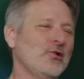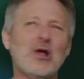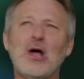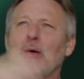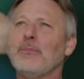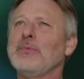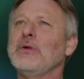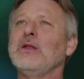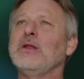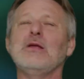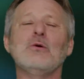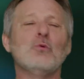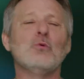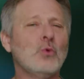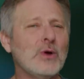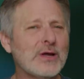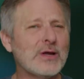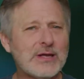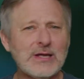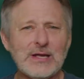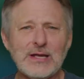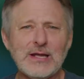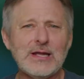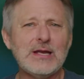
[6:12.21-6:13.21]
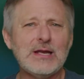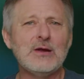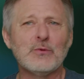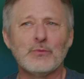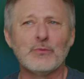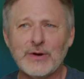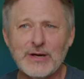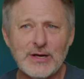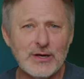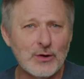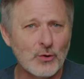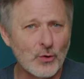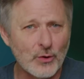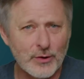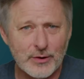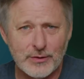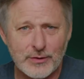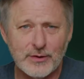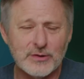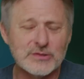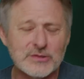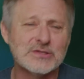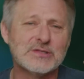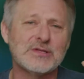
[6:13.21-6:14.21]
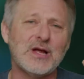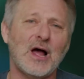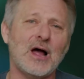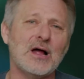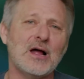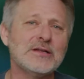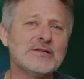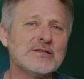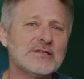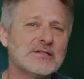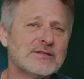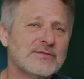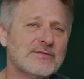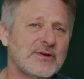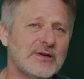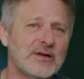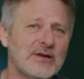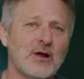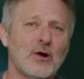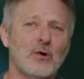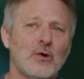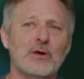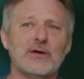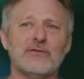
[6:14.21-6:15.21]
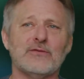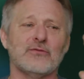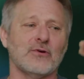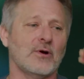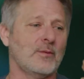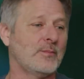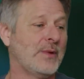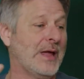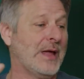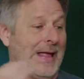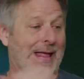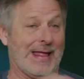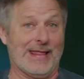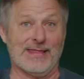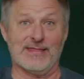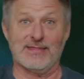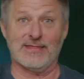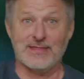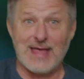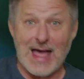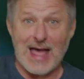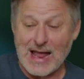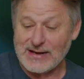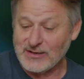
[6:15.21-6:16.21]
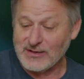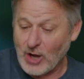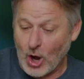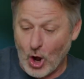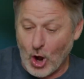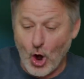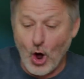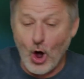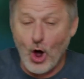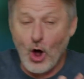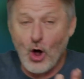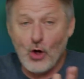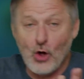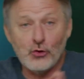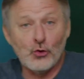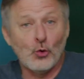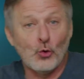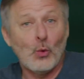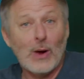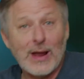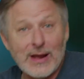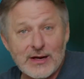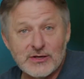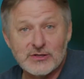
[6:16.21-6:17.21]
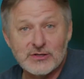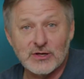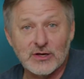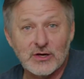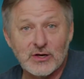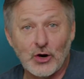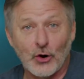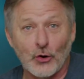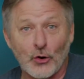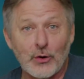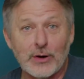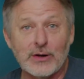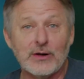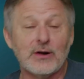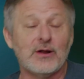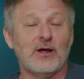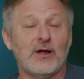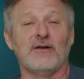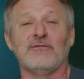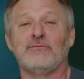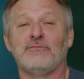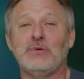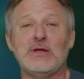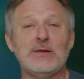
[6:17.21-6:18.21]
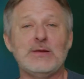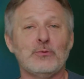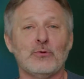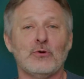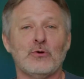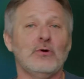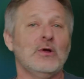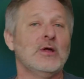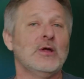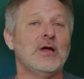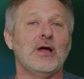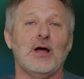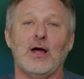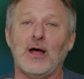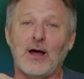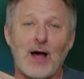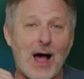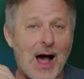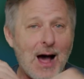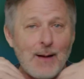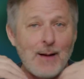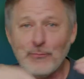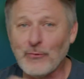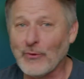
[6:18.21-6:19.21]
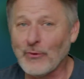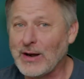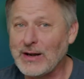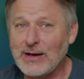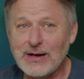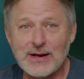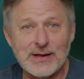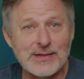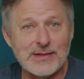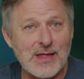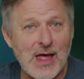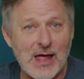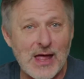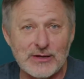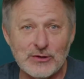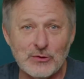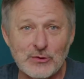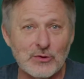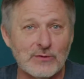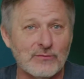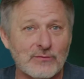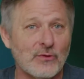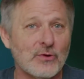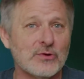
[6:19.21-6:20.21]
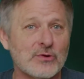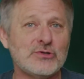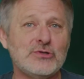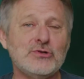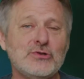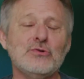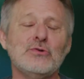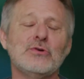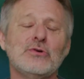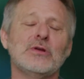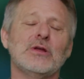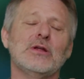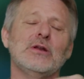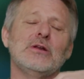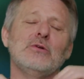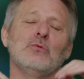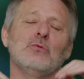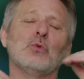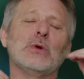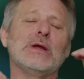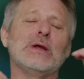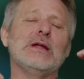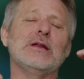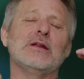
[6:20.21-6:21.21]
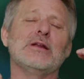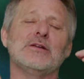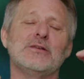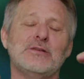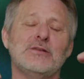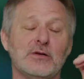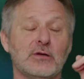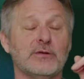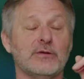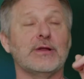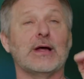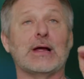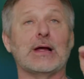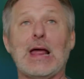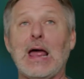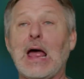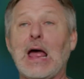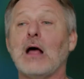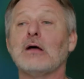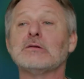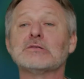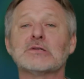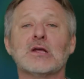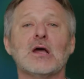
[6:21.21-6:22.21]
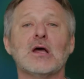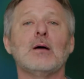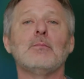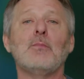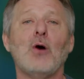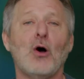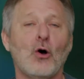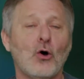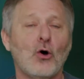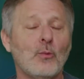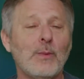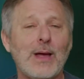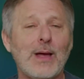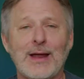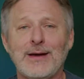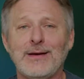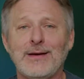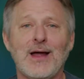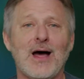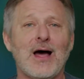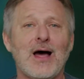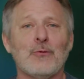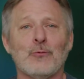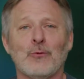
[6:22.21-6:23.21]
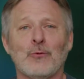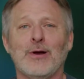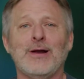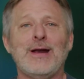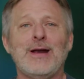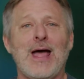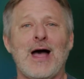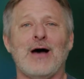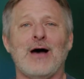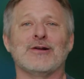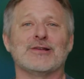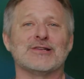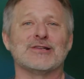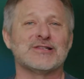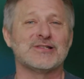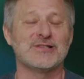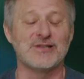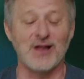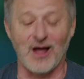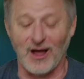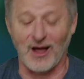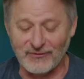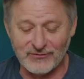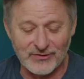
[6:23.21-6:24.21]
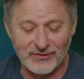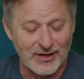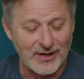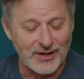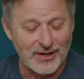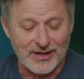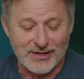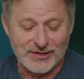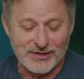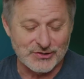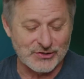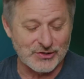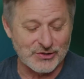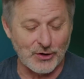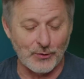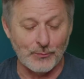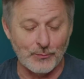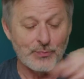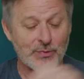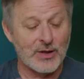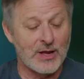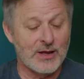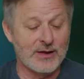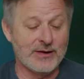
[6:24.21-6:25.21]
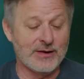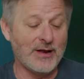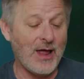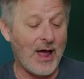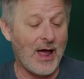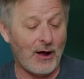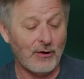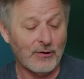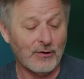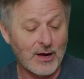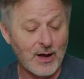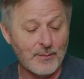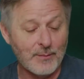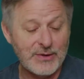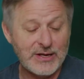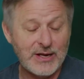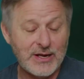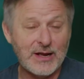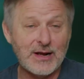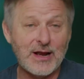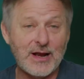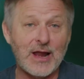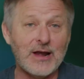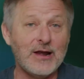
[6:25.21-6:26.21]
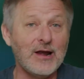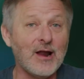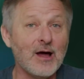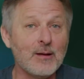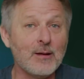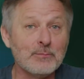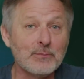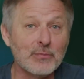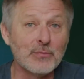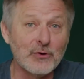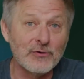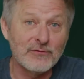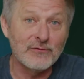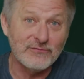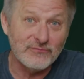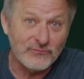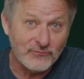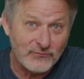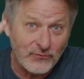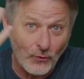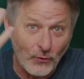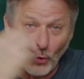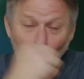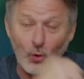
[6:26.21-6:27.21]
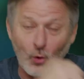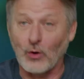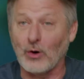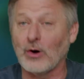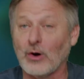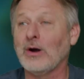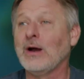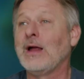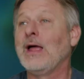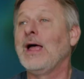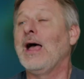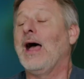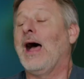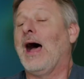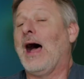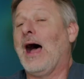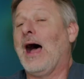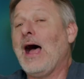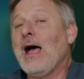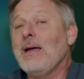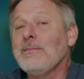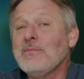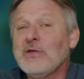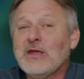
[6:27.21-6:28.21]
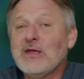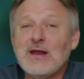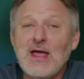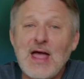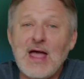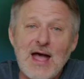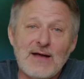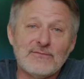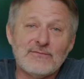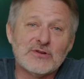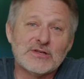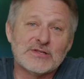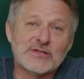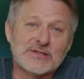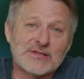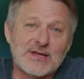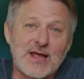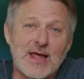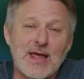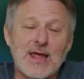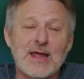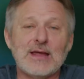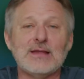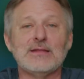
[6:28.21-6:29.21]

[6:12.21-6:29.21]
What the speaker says: up any wiki, any reading order. There's tons of it going from that all the way to current of people operating in that universe. You can read until the cows come home and not run out of stuff. So now coming in at number 4, I'm going to have to say